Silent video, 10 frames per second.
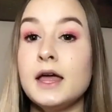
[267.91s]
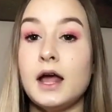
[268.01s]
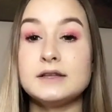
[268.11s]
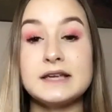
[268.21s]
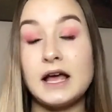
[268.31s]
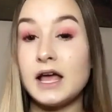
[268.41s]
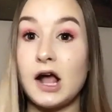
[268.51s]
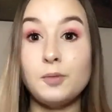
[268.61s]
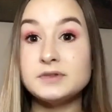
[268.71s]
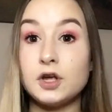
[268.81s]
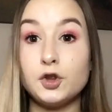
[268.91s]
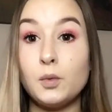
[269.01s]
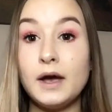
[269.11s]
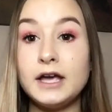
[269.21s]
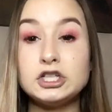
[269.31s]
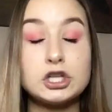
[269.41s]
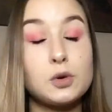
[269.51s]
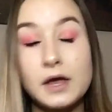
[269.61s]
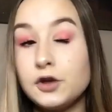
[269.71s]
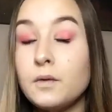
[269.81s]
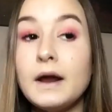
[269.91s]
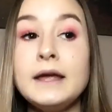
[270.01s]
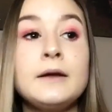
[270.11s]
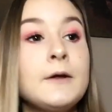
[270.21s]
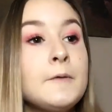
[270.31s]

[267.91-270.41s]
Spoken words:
I was like, help is on the way. She's like, okay, great.